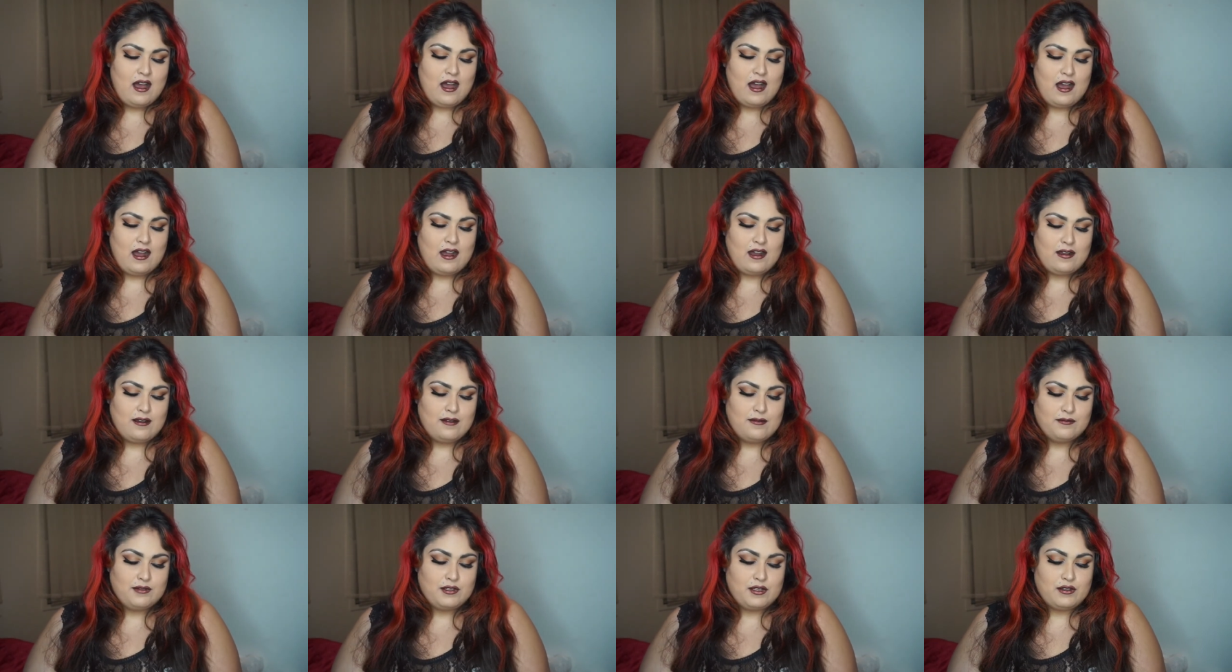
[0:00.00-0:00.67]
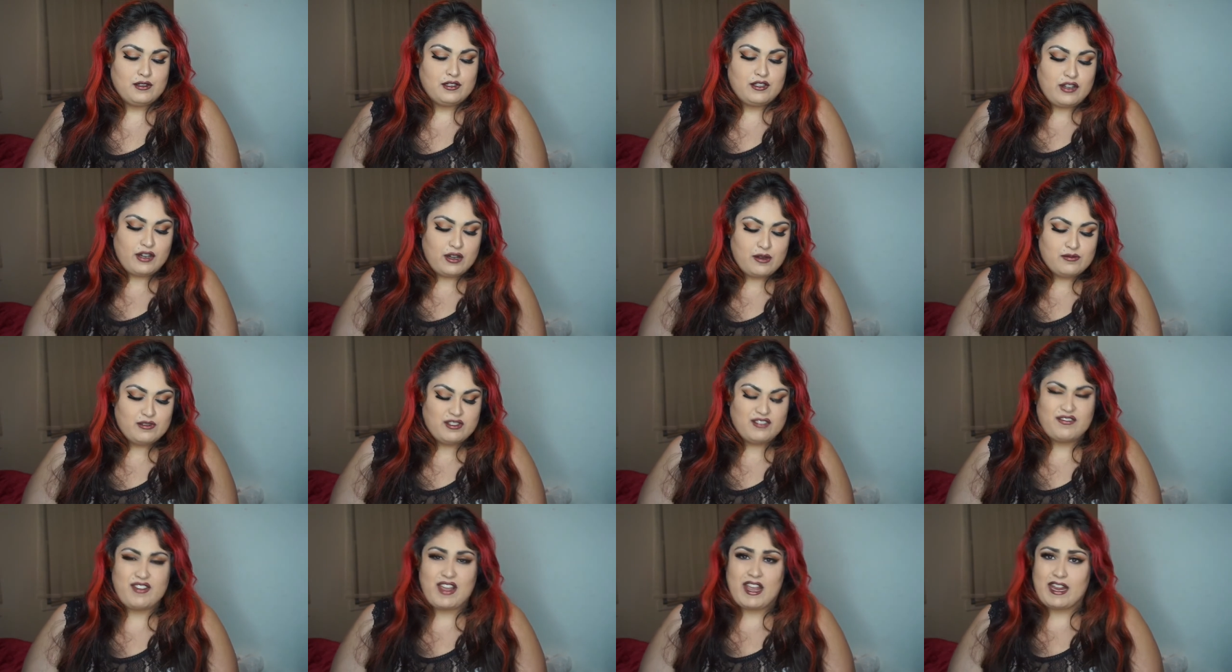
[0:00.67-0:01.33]
Um, so in
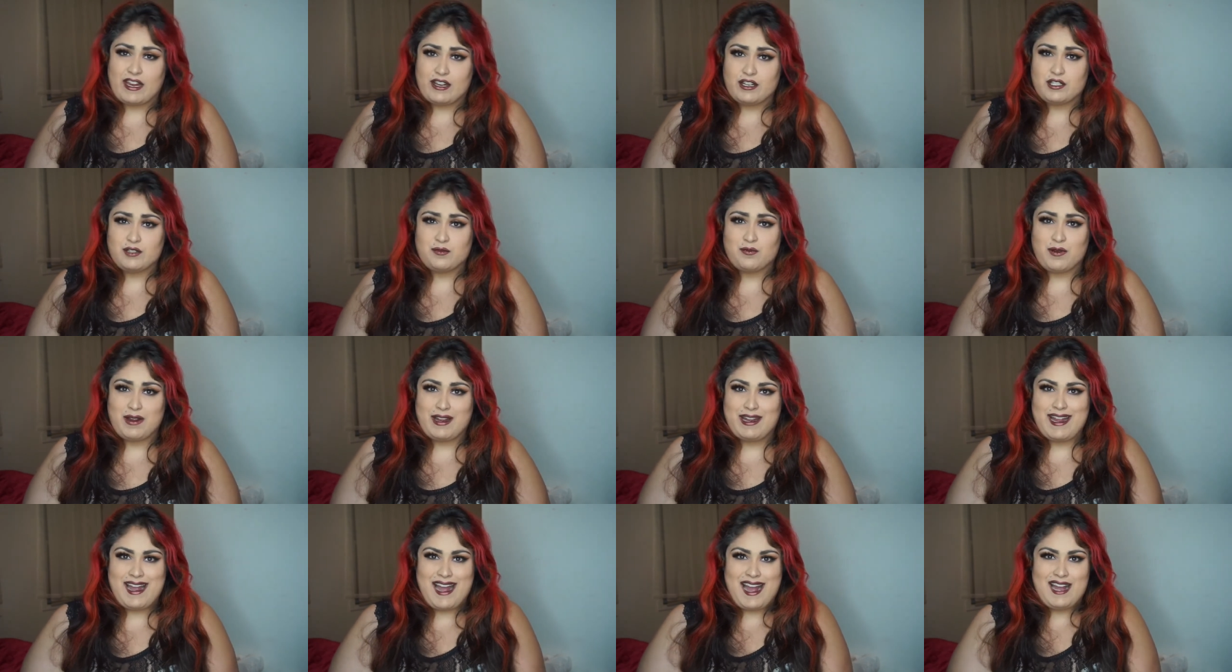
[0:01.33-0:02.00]
terms of hairspray,